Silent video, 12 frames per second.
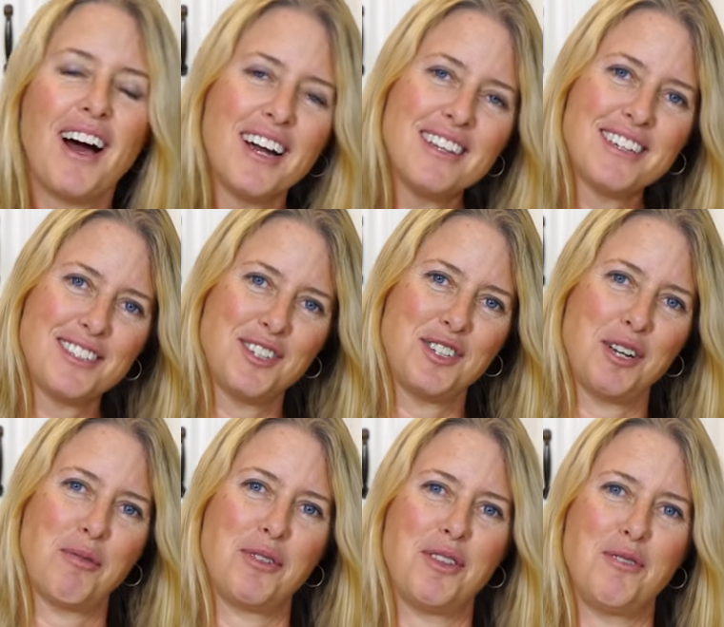I'd like to share
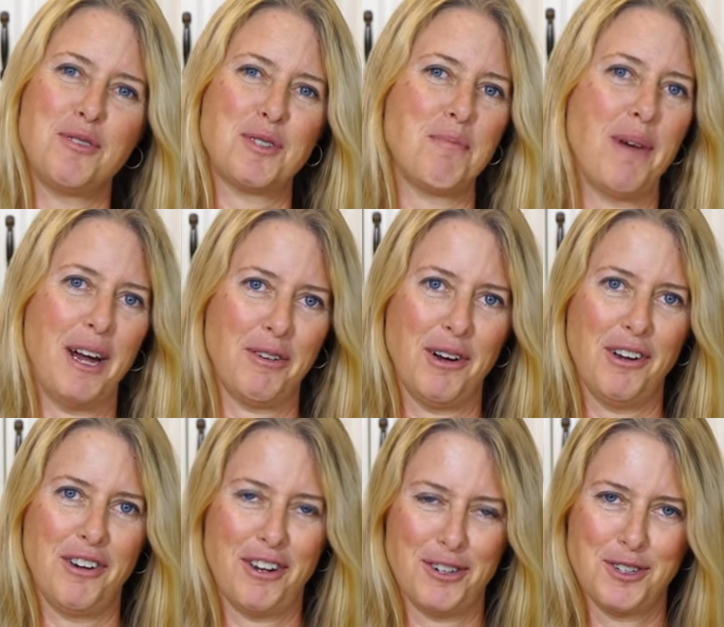with you some
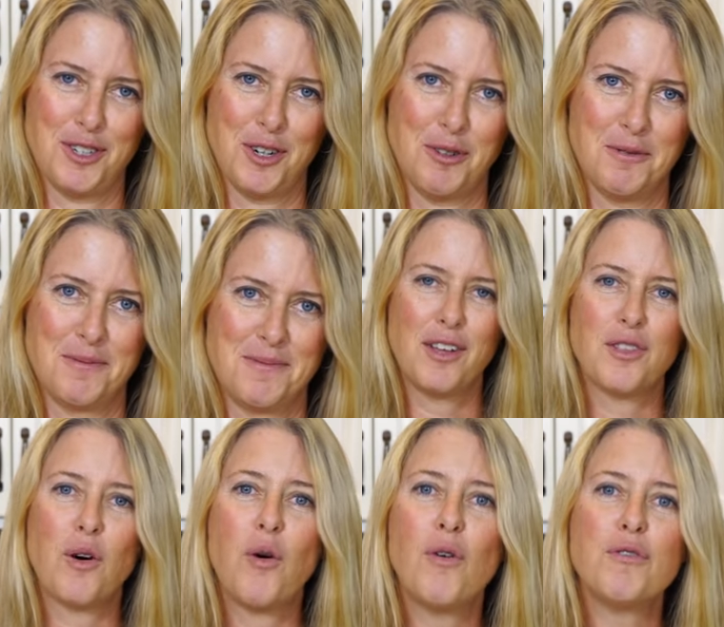background on our show.
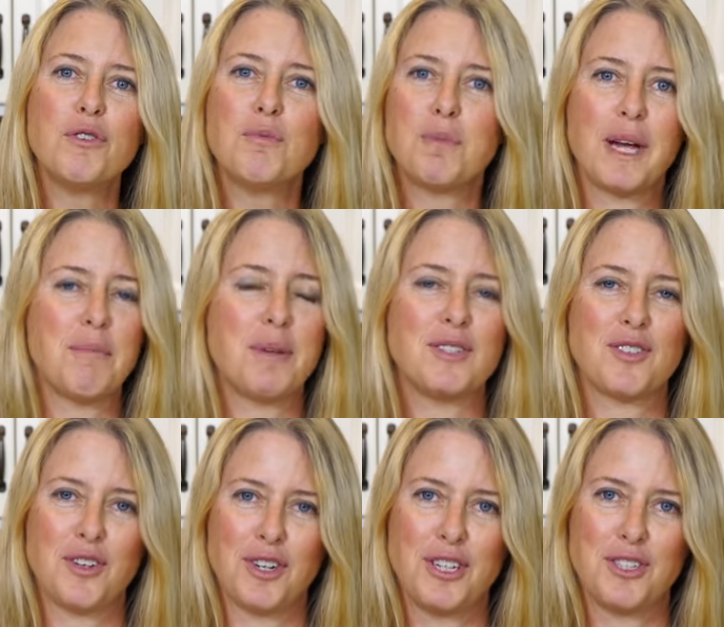The Whole Food Plant-Based
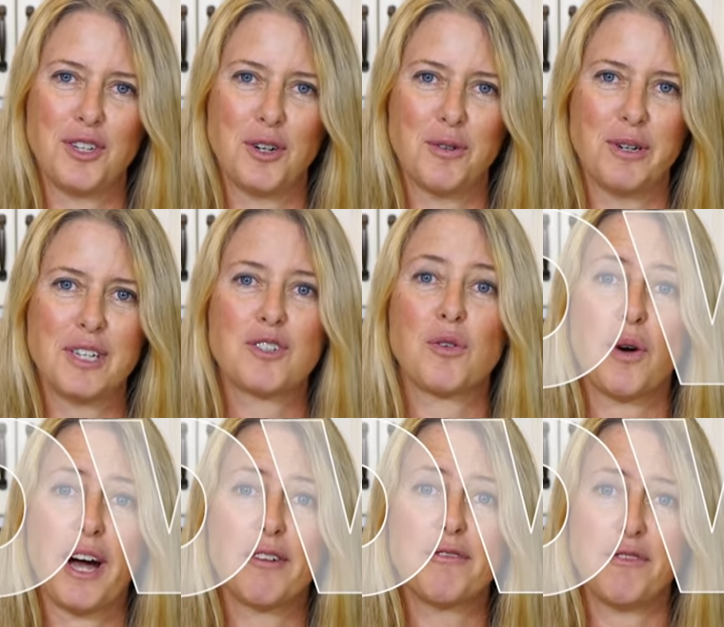Cooking Show is
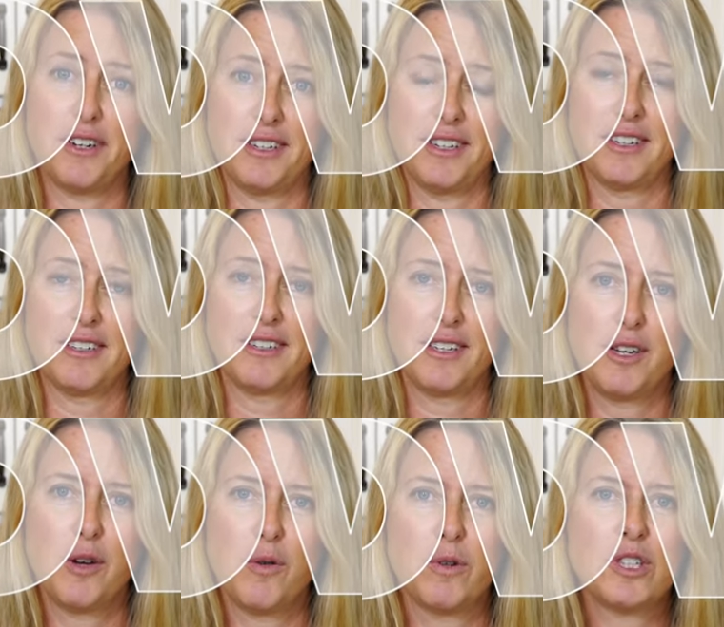crowdfunded,
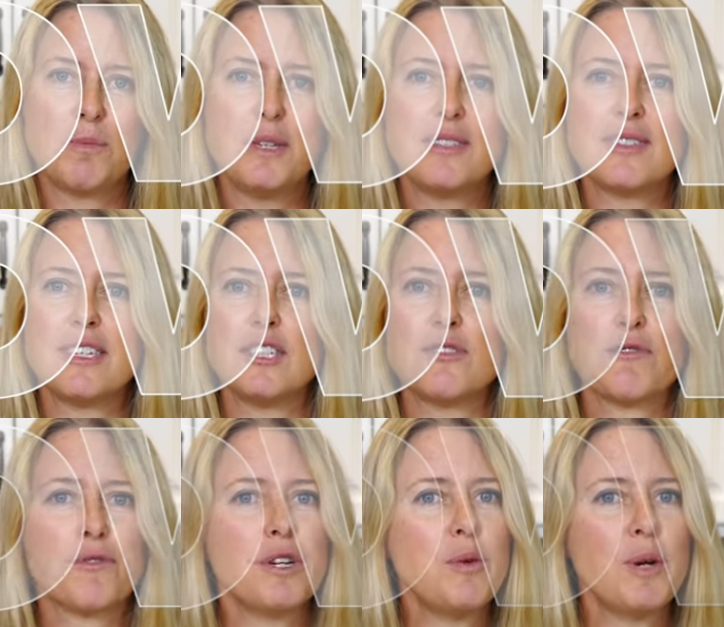which means these
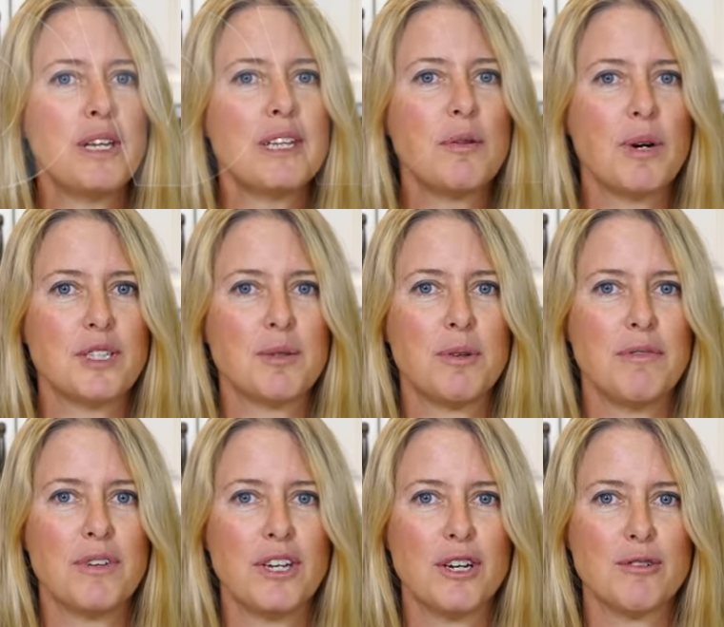free weekly recipe
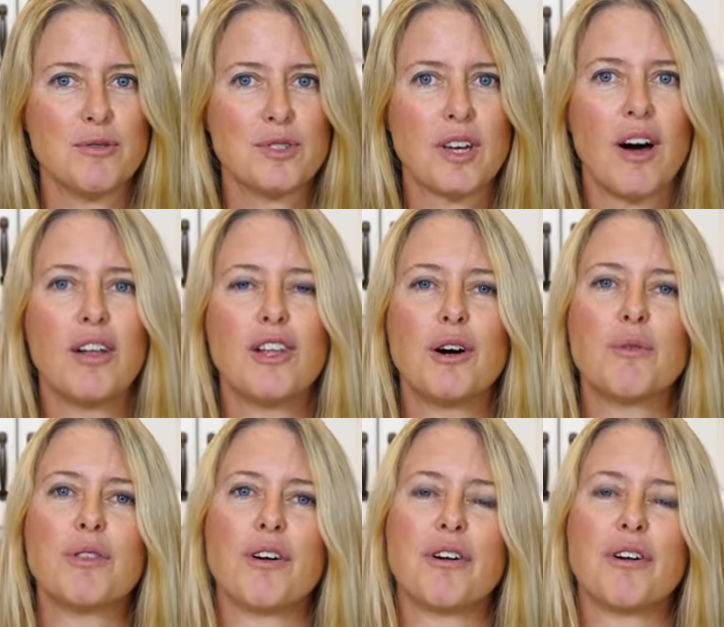videos, along with